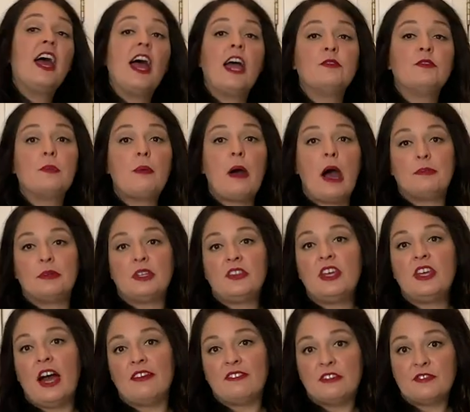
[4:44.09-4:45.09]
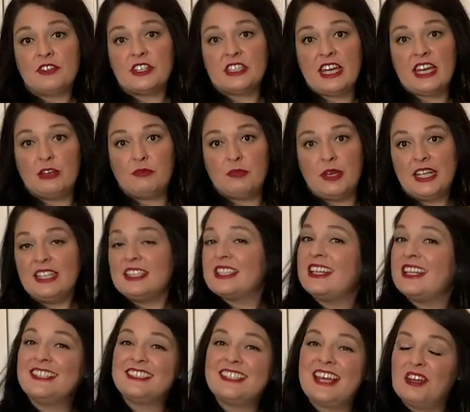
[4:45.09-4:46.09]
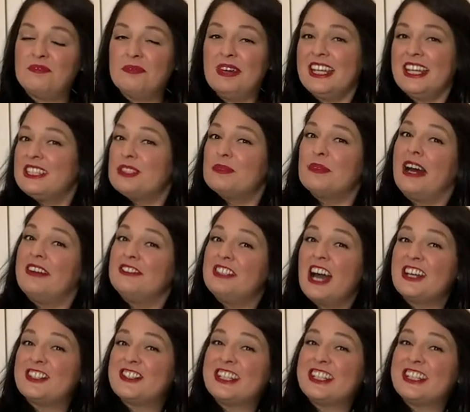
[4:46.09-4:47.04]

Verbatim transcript: and we pop it in the oven for 10 minutes. And in 10 minutes, we'll have dog